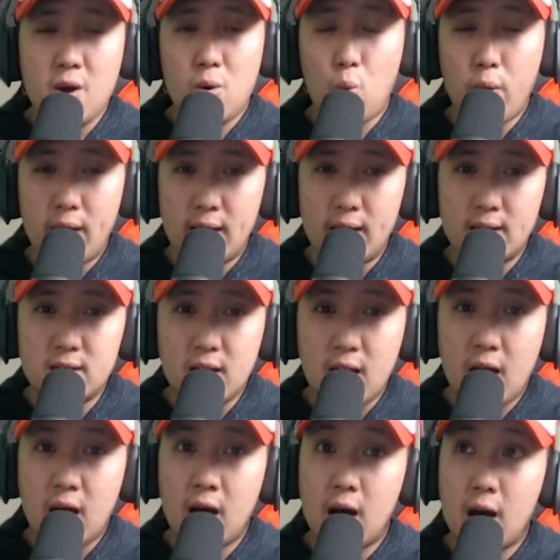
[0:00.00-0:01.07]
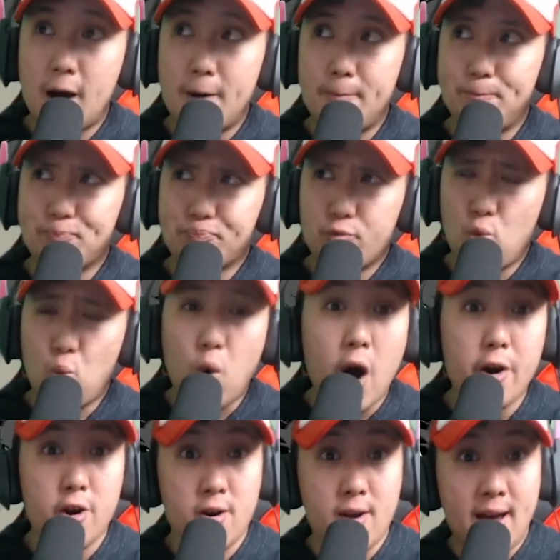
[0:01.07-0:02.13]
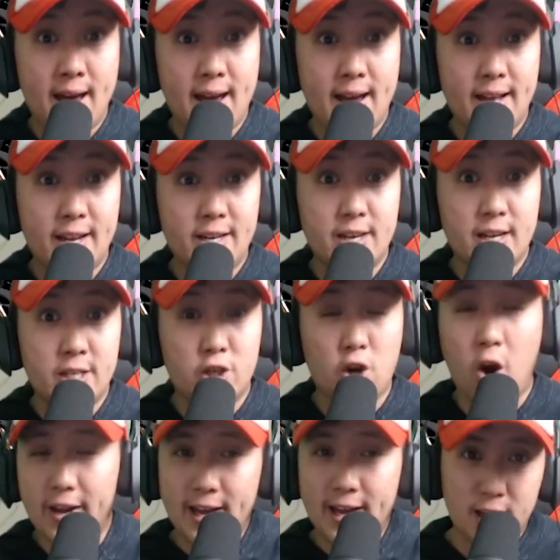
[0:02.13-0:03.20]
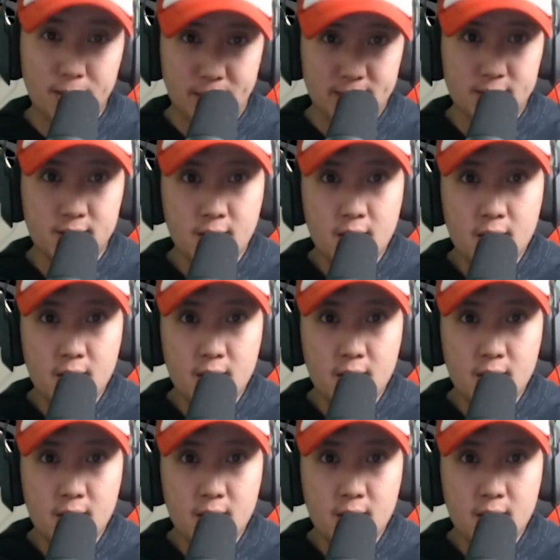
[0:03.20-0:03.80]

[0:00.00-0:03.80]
wind, water, and dark elements.